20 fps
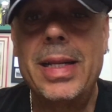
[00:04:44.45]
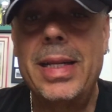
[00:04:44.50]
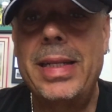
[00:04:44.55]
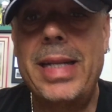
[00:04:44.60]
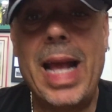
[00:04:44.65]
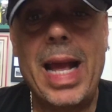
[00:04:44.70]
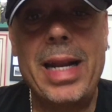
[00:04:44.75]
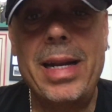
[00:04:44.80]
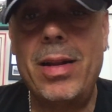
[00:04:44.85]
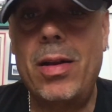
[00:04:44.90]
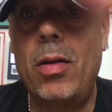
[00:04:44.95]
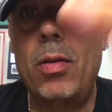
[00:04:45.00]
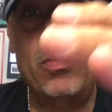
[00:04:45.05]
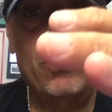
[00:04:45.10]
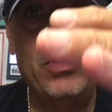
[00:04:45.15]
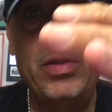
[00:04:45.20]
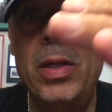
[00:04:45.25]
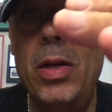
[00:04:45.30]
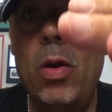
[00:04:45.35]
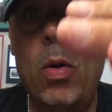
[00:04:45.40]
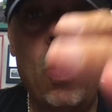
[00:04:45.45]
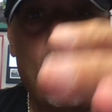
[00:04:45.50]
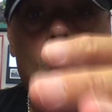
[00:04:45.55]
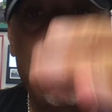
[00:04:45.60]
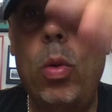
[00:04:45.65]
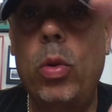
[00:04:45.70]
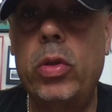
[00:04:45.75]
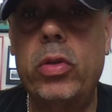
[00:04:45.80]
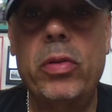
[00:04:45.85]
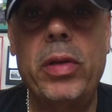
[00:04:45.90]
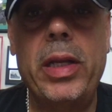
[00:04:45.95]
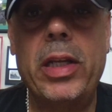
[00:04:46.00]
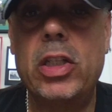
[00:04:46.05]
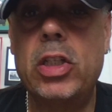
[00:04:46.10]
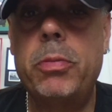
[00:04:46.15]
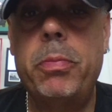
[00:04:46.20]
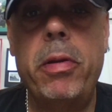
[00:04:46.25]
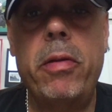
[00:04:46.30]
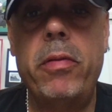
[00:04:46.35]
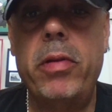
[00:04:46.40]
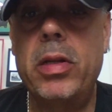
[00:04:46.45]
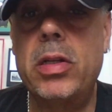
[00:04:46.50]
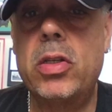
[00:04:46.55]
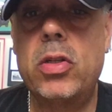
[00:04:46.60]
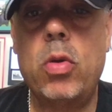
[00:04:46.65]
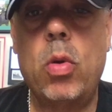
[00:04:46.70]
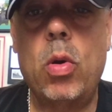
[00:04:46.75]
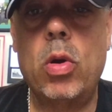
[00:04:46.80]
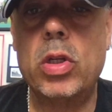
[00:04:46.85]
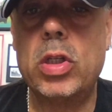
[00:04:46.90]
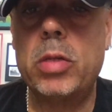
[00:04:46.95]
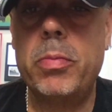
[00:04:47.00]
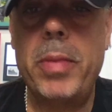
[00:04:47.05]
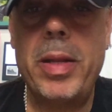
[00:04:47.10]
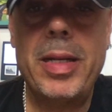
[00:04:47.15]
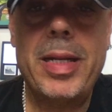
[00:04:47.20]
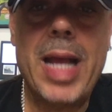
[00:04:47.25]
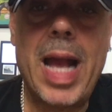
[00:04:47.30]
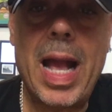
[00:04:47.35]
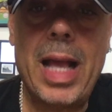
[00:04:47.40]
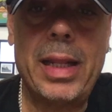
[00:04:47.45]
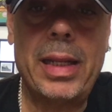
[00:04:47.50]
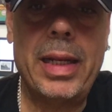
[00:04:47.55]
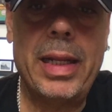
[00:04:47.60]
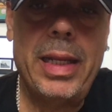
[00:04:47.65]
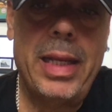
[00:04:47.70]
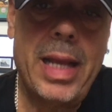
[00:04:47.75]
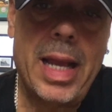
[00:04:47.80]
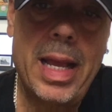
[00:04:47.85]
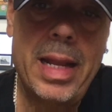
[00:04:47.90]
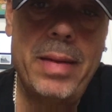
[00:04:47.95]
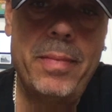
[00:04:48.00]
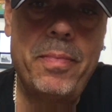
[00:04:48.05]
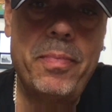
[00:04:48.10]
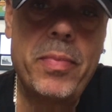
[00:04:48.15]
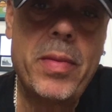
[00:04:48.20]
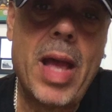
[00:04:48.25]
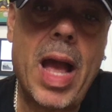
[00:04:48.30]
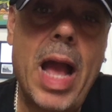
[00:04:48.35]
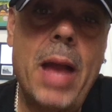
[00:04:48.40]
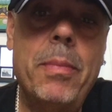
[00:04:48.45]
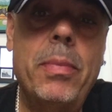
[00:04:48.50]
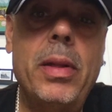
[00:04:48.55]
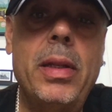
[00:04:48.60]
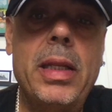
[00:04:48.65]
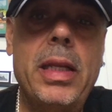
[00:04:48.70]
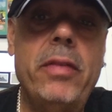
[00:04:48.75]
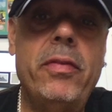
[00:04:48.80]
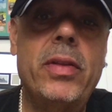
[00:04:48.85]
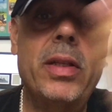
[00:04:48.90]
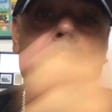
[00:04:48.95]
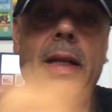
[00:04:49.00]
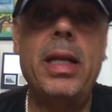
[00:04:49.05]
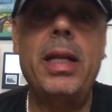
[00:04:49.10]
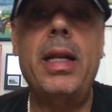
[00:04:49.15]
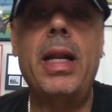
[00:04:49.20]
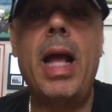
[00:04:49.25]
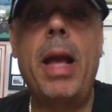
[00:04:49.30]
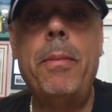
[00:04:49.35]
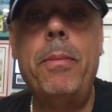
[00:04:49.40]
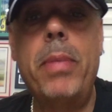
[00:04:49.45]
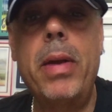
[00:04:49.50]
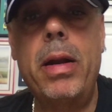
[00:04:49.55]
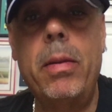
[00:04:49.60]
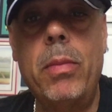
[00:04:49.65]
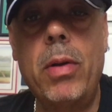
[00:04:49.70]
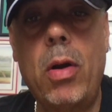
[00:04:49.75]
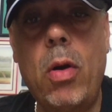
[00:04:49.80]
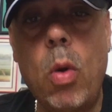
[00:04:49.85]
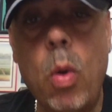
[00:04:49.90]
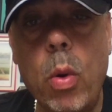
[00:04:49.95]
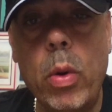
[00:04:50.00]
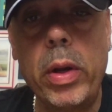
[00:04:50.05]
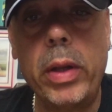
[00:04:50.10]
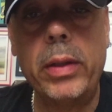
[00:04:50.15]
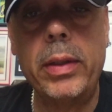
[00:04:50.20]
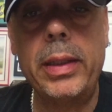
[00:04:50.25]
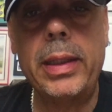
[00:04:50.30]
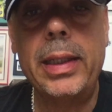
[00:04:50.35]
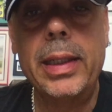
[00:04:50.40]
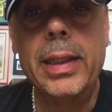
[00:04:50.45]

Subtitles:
that, you know, older, experienced horse mentality, and I believed in it, and I bet him accordingly.